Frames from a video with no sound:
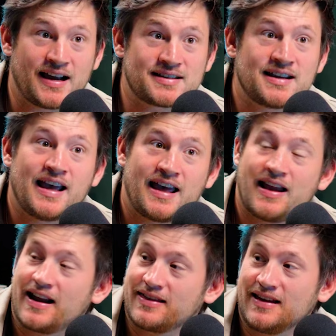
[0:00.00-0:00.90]
at X, and
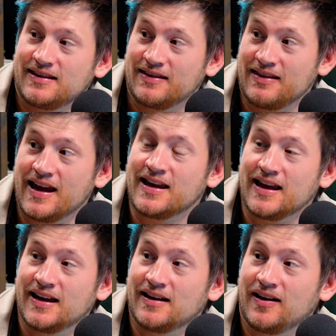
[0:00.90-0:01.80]
then I think that they
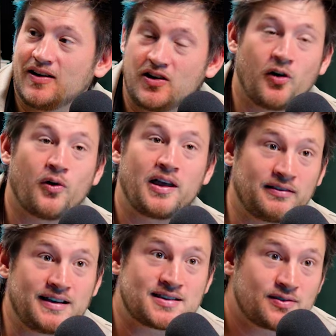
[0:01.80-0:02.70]
get you know, at
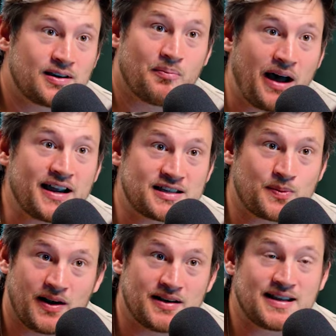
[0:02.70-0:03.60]
least in my
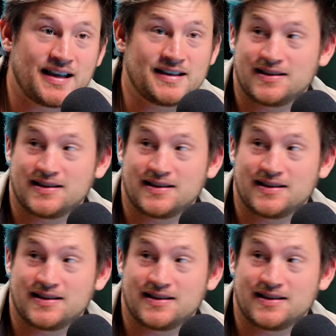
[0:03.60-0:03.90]
experience, they